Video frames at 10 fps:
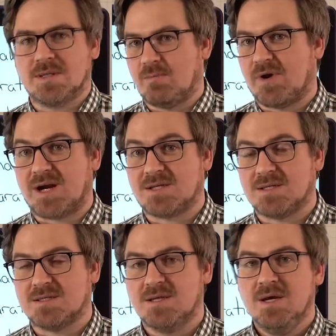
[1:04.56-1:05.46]
than
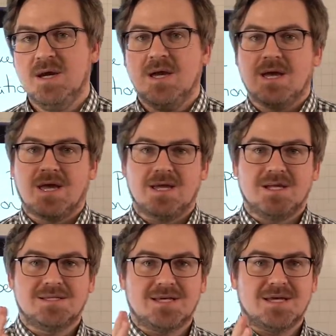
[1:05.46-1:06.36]
practice. It
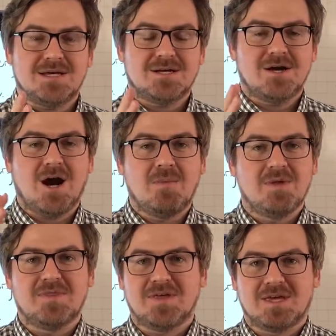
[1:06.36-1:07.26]
is a
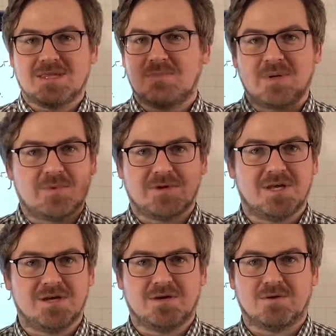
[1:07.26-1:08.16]
common thing that people
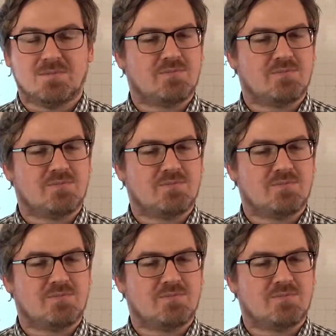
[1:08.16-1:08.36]
hear,